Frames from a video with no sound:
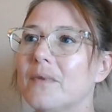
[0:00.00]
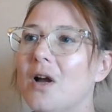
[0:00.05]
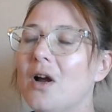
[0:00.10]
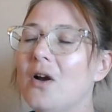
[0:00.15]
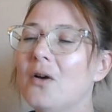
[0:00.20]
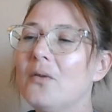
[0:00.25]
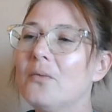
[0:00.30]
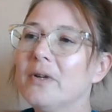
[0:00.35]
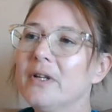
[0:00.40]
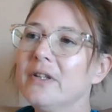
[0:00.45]

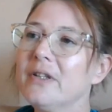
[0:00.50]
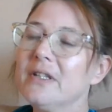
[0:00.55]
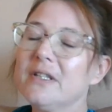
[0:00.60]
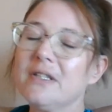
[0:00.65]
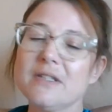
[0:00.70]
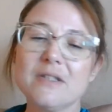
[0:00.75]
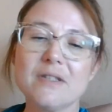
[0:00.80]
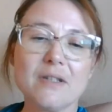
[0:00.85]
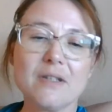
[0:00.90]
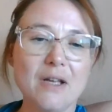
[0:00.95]
are really
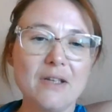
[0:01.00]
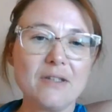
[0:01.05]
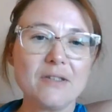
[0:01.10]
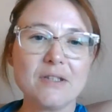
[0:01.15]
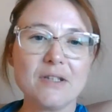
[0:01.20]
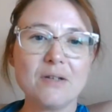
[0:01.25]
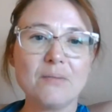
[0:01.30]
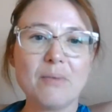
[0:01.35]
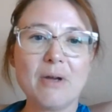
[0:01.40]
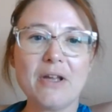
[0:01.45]

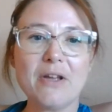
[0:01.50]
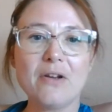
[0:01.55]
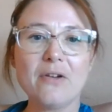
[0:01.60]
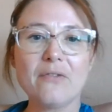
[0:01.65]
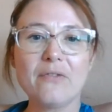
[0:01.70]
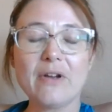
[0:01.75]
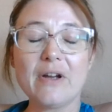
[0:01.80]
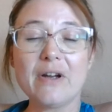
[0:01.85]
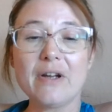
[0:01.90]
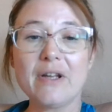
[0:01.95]
disgusted by
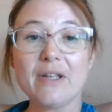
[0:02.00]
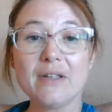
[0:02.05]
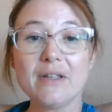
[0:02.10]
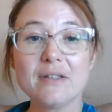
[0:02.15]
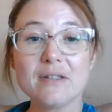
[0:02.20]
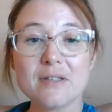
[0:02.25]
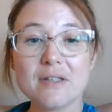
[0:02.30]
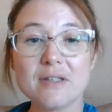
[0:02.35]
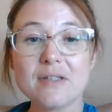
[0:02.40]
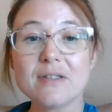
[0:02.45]
your very
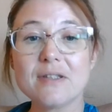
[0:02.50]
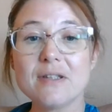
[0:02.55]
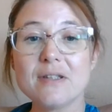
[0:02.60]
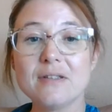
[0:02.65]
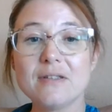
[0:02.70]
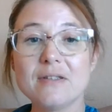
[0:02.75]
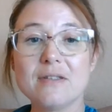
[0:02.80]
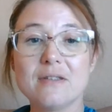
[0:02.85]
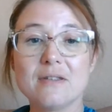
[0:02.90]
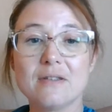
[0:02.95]

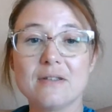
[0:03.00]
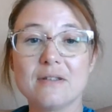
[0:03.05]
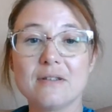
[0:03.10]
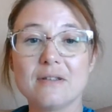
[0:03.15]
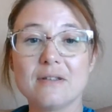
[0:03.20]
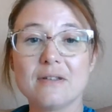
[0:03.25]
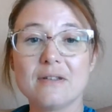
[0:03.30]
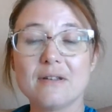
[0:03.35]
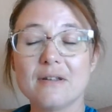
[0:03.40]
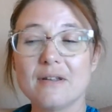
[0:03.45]
existence,
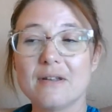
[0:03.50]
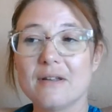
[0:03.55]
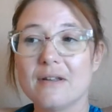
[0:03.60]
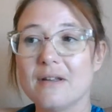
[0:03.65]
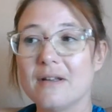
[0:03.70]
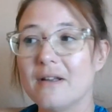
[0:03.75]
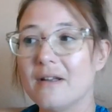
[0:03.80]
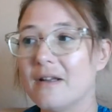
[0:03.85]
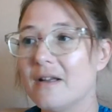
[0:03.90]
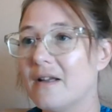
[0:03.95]

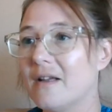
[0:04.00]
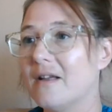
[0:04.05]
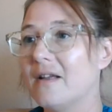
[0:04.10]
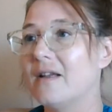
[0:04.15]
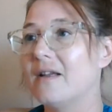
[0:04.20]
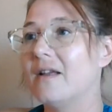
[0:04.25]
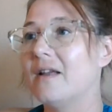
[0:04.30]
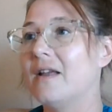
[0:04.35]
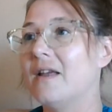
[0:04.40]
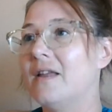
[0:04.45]

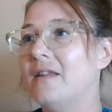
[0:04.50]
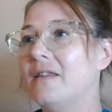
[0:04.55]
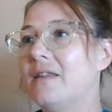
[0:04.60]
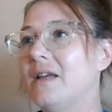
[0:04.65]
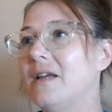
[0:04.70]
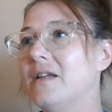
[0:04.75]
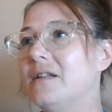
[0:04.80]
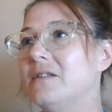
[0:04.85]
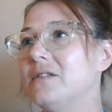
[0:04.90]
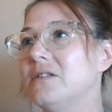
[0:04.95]
and
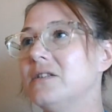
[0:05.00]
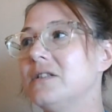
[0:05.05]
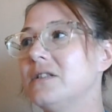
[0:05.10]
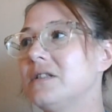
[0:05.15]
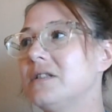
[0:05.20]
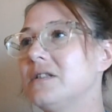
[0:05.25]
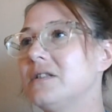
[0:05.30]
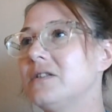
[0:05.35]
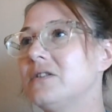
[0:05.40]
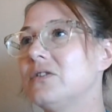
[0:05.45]
then
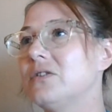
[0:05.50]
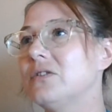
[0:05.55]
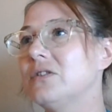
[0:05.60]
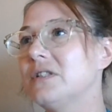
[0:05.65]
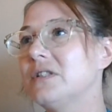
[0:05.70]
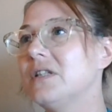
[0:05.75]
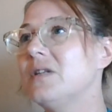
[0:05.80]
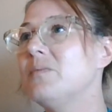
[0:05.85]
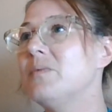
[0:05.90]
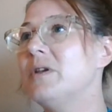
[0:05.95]
to
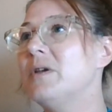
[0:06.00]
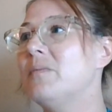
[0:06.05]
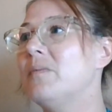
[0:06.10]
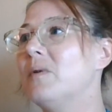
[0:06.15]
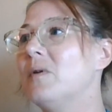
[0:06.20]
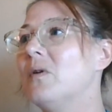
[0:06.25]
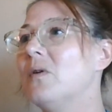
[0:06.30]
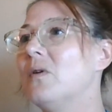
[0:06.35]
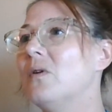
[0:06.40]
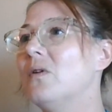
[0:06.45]
see
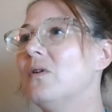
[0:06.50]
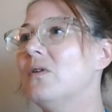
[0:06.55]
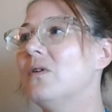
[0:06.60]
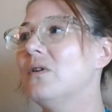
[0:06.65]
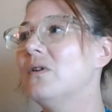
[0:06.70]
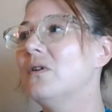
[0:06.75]
people